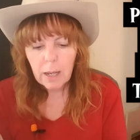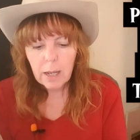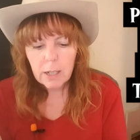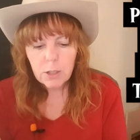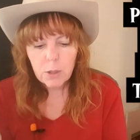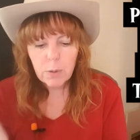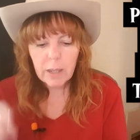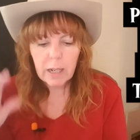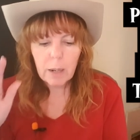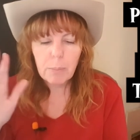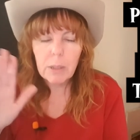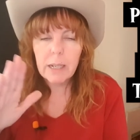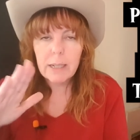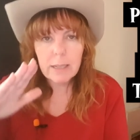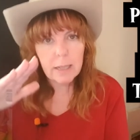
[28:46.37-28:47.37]
So then I
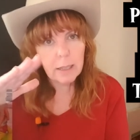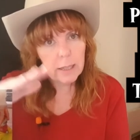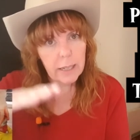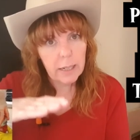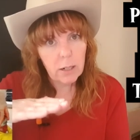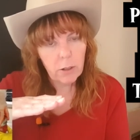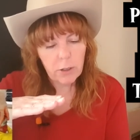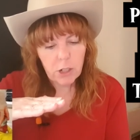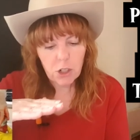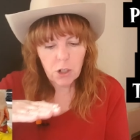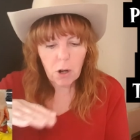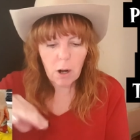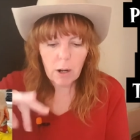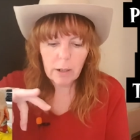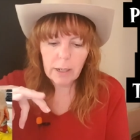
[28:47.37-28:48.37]
place the lid on the
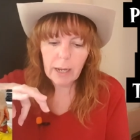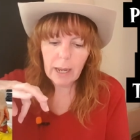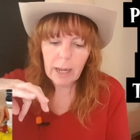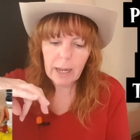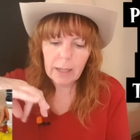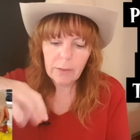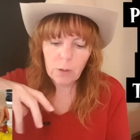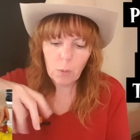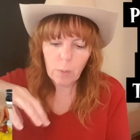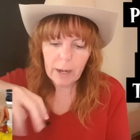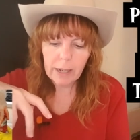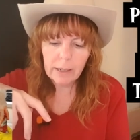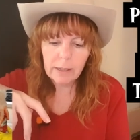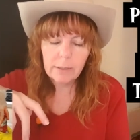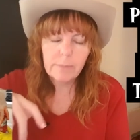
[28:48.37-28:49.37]
jar and the
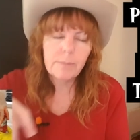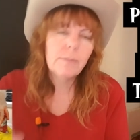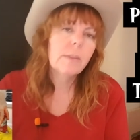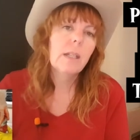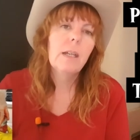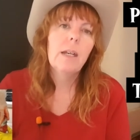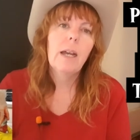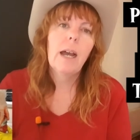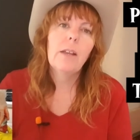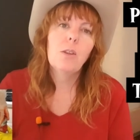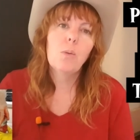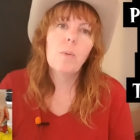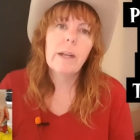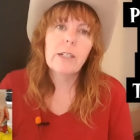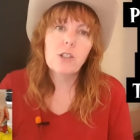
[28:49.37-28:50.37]
ring, and
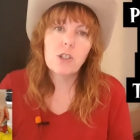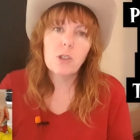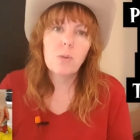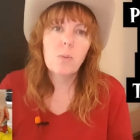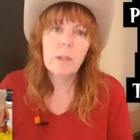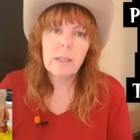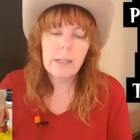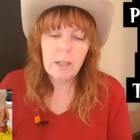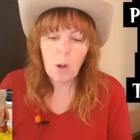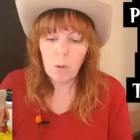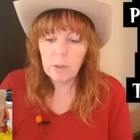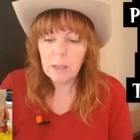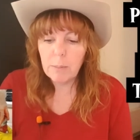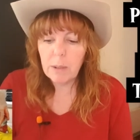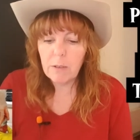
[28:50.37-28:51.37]
the ring should really
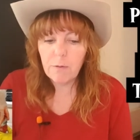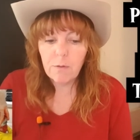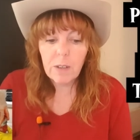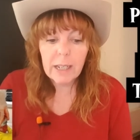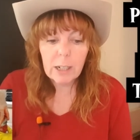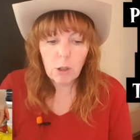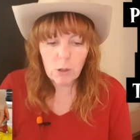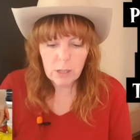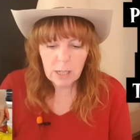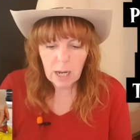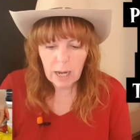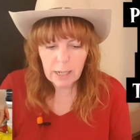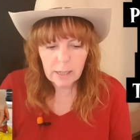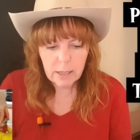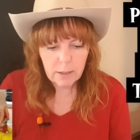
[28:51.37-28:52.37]
only be finger
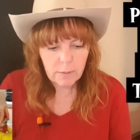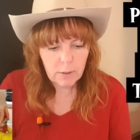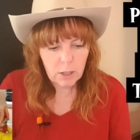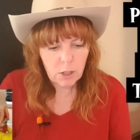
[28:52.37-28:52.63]
tight.